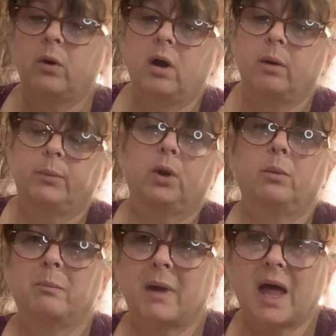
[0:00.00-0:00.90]
help you
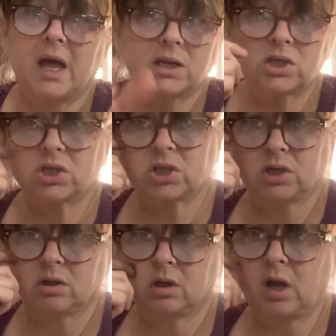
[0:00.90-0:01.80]
match
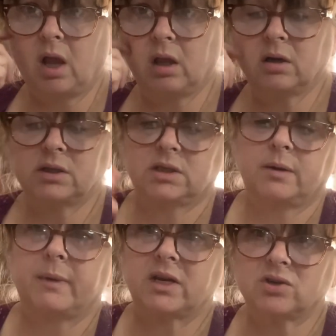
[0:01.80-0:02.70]
colors
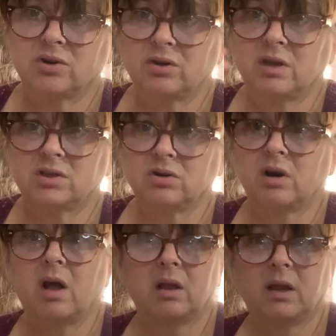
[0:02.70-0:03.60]
to make sure that you're
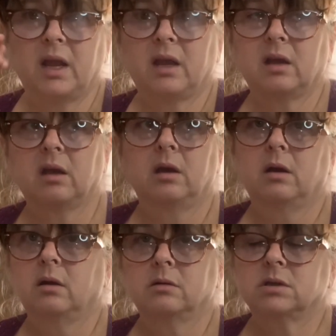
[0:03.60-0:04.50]
not like
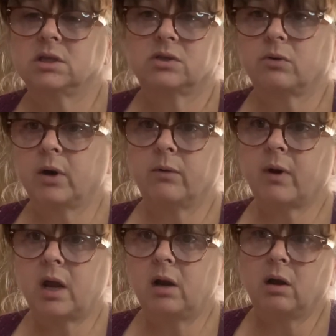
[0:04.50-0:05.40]
just throwing a
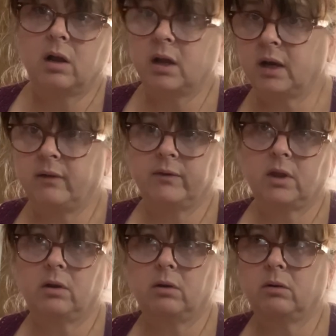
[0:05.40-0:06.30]
red on, even
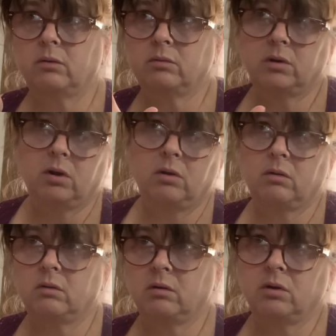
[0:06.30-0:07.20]
though
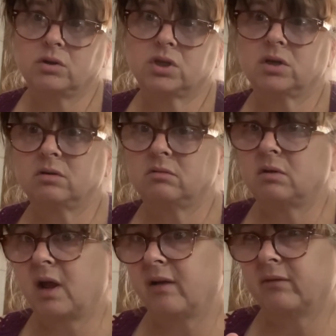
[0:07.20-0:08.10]
you should
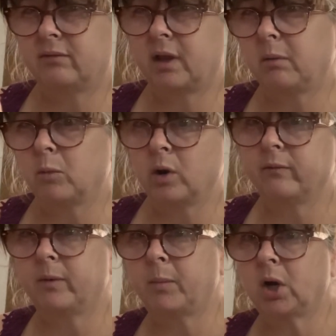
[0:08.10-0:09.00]
have like more of
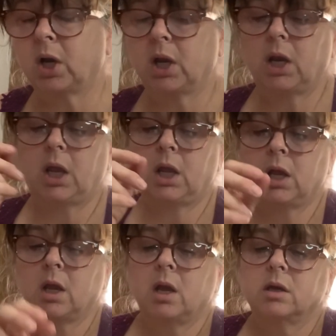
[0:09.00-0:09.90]
a burgundy.
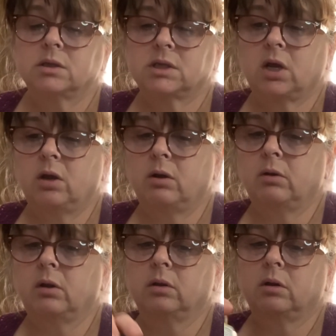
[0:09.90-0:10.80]
So
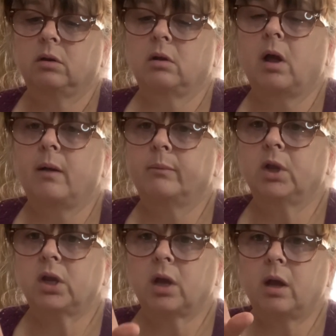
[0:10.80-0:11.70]

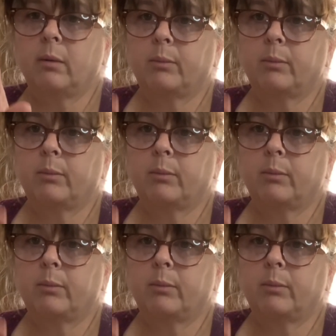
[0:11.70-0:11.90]
look up